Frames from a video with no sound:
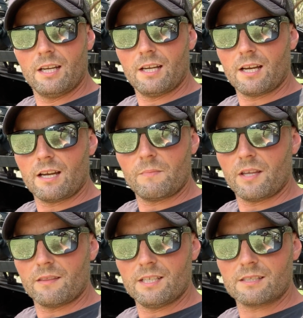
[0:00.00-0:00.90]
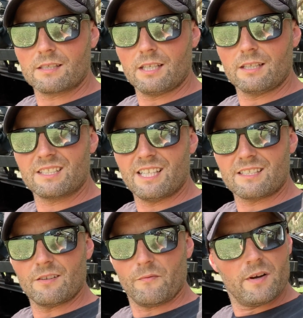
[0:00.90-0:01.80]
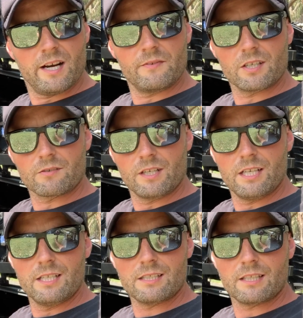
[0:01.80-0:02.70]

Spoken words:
And this thing sits at 5 degrees.